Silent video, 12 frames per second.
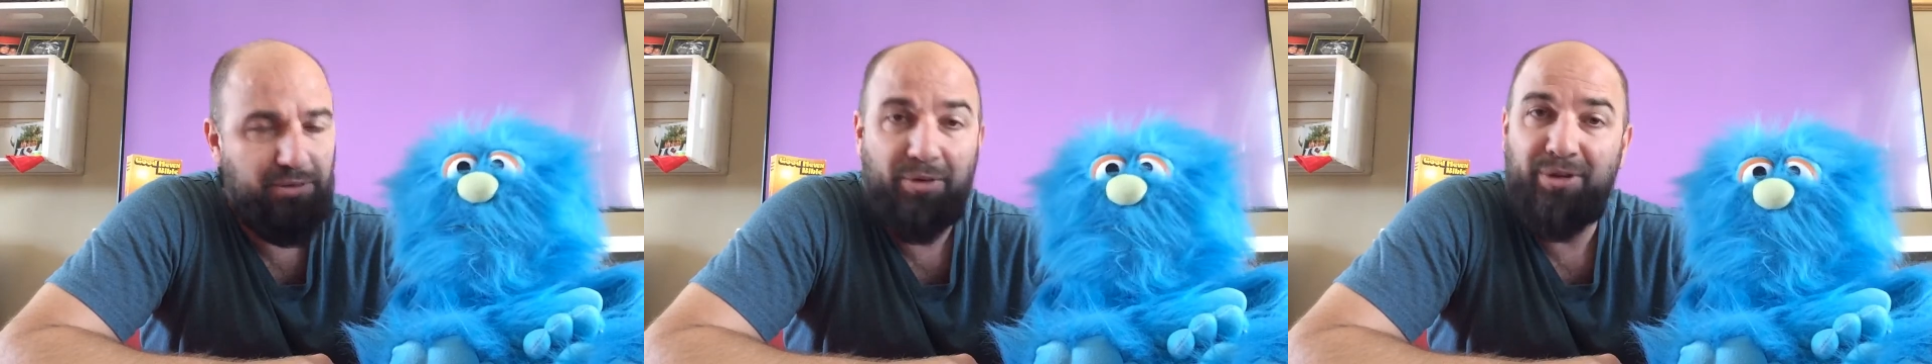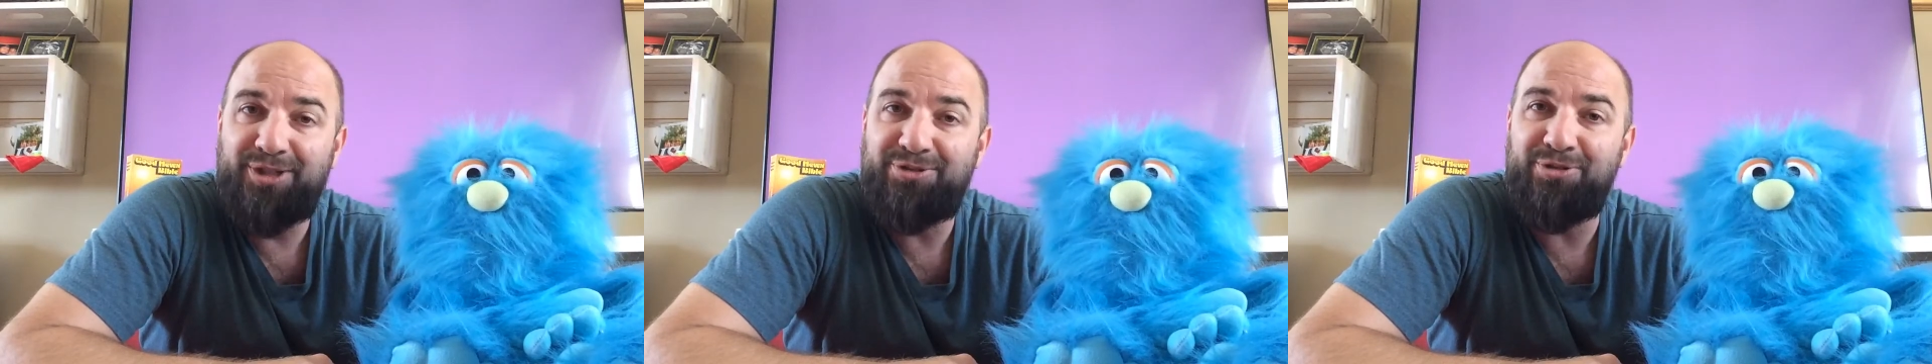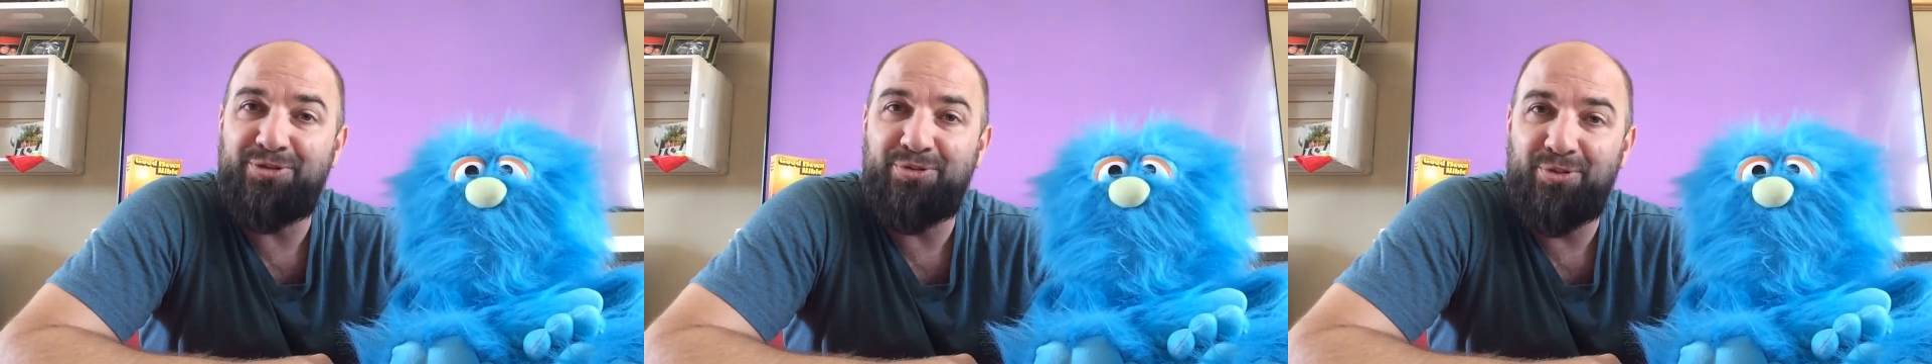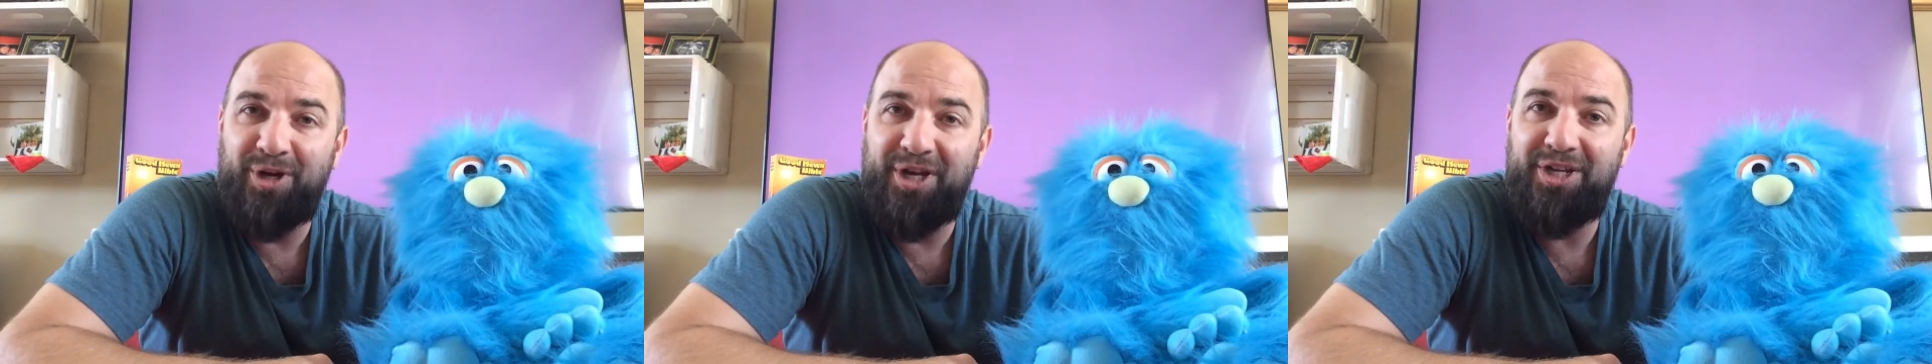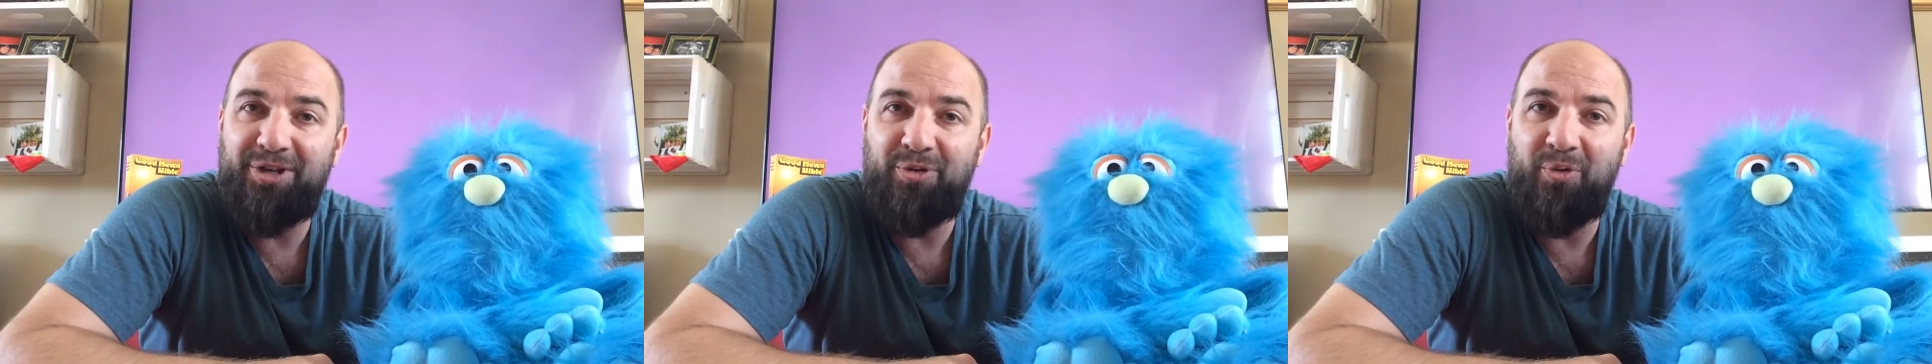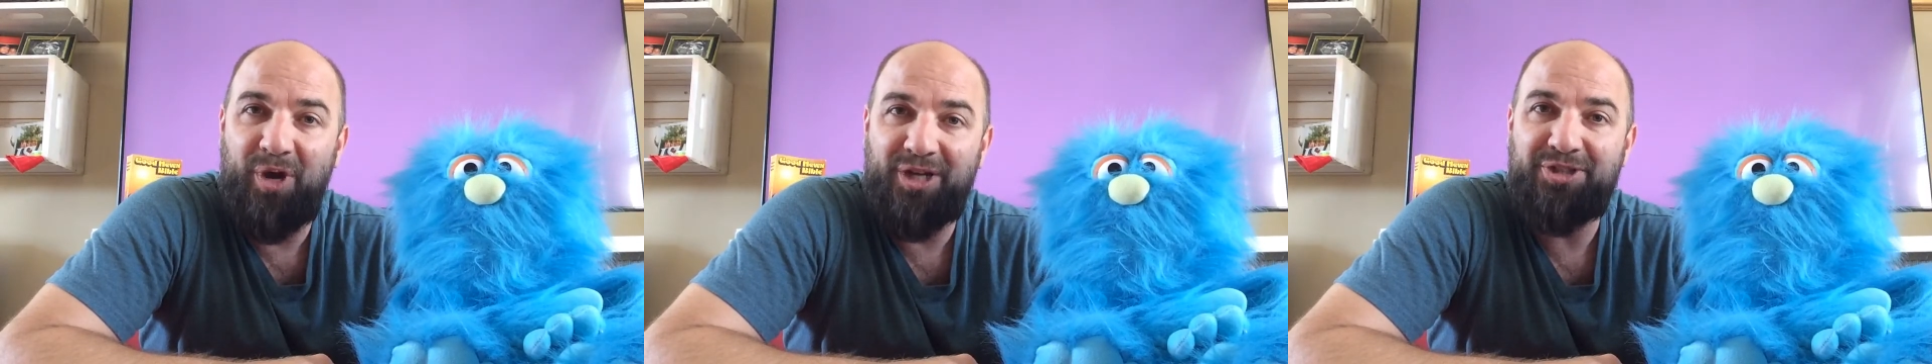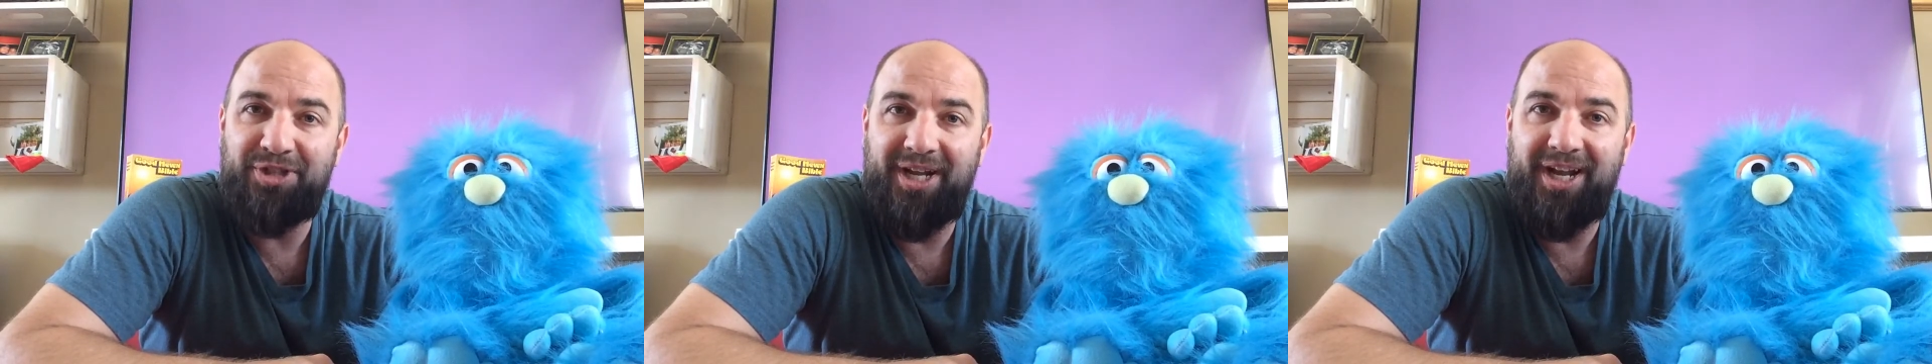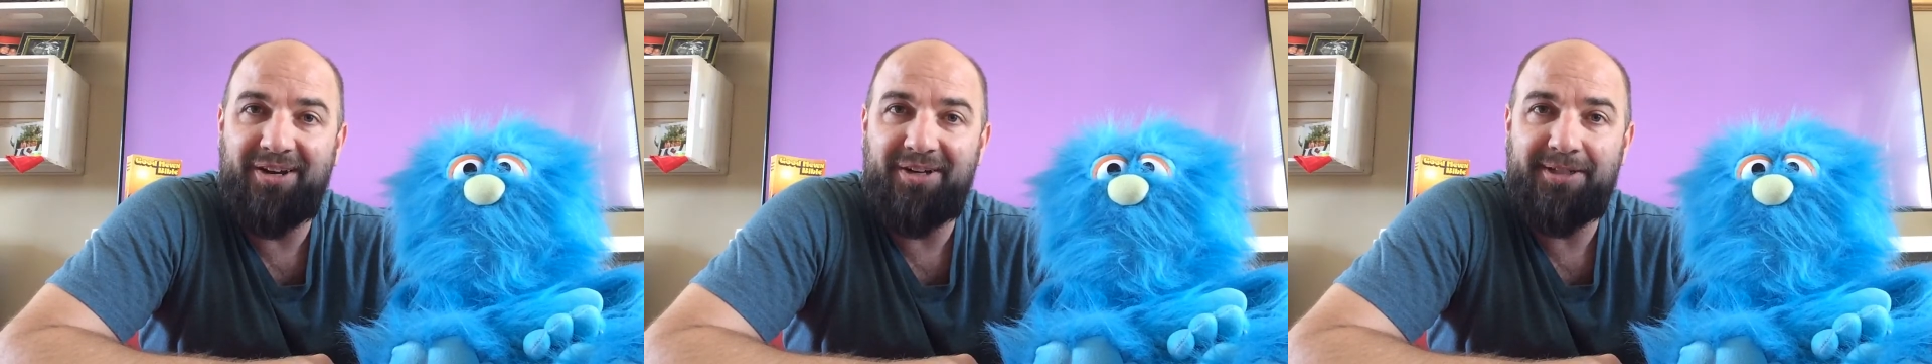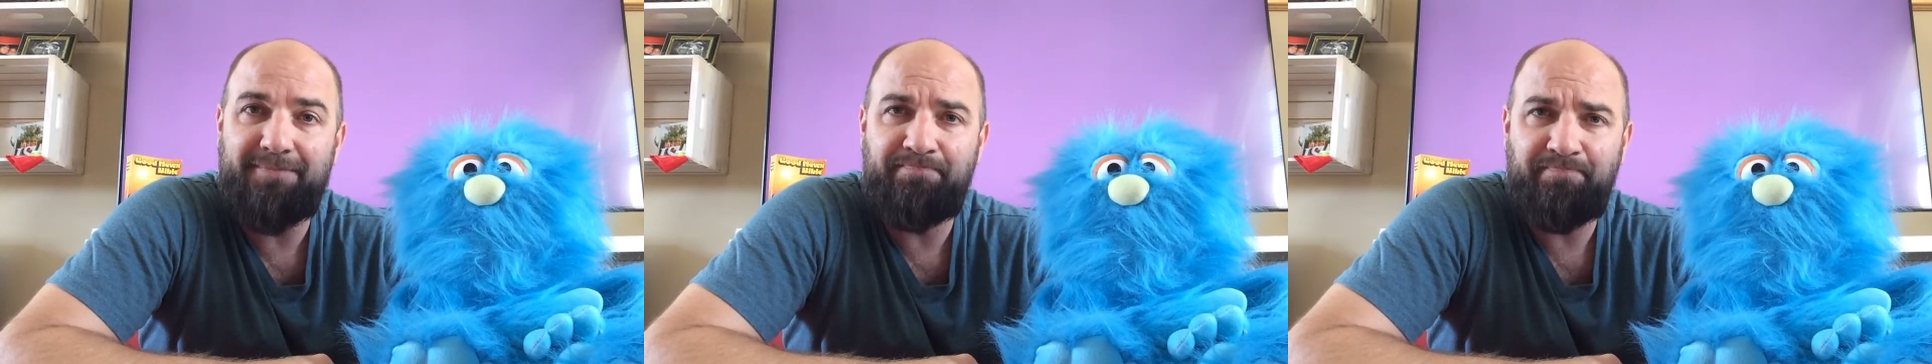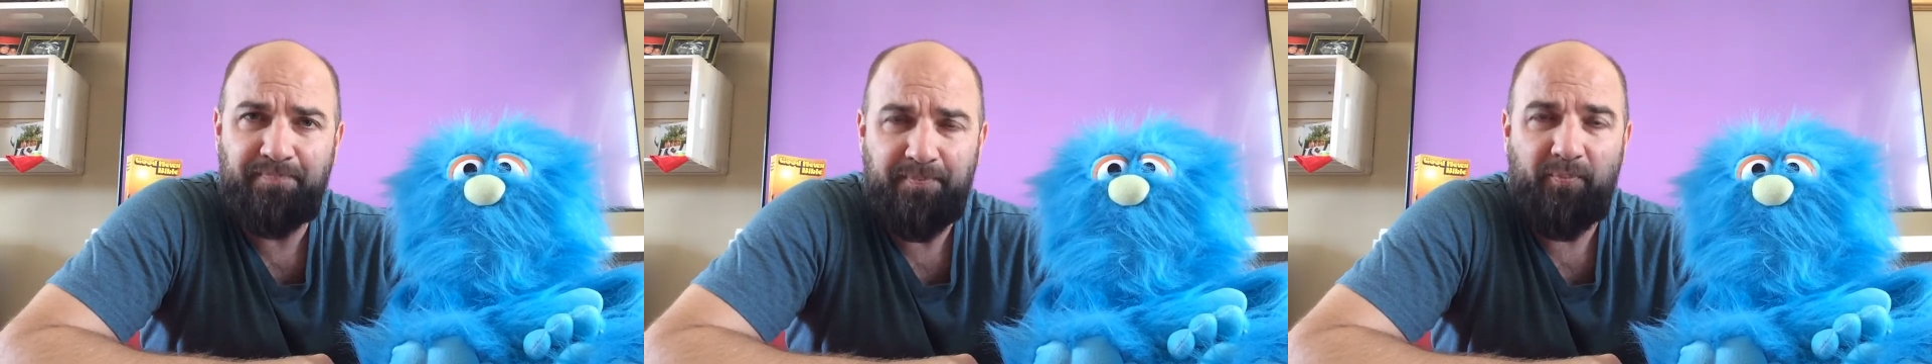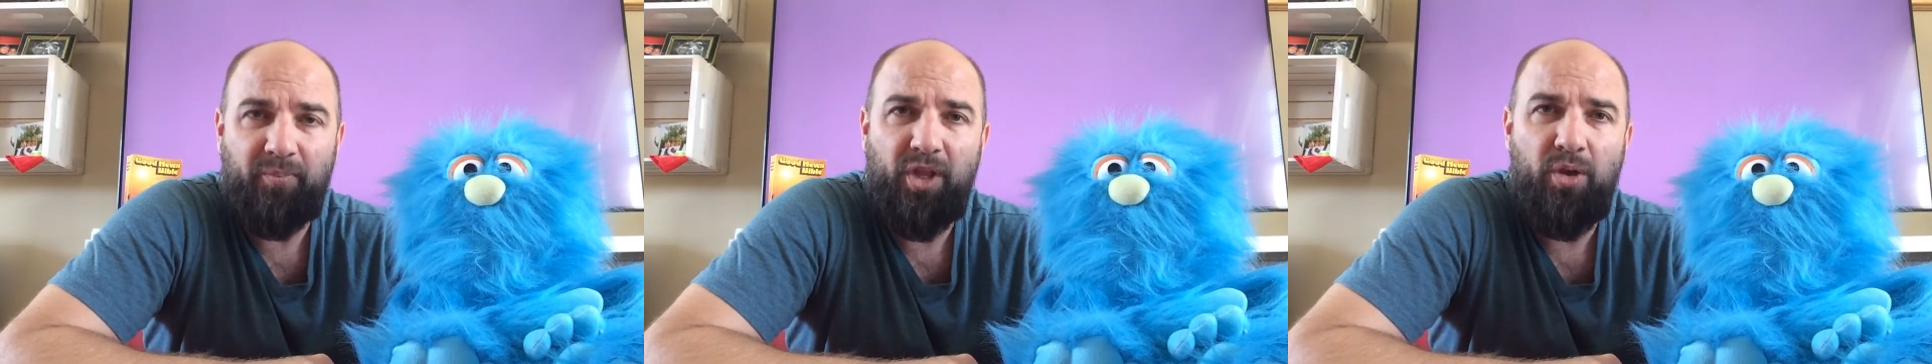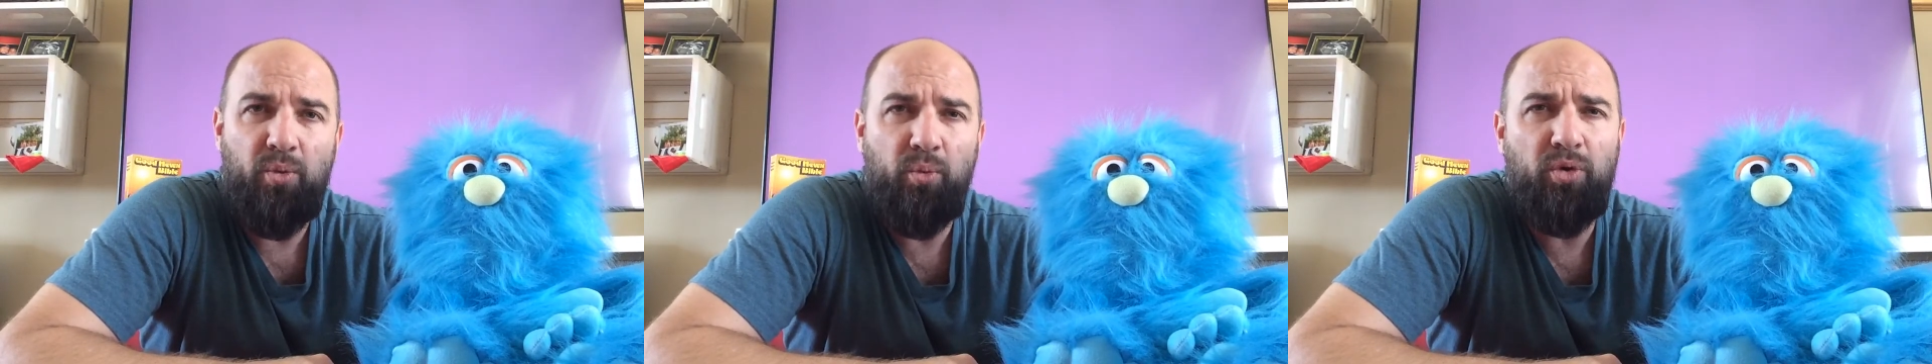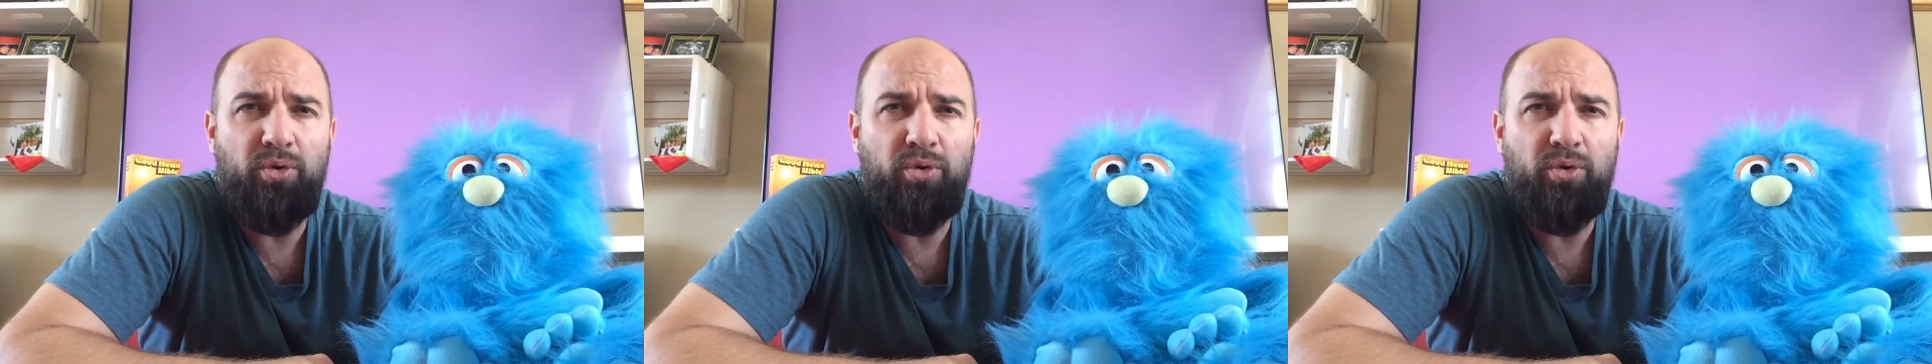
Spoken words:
Well, that's a great question, Harry.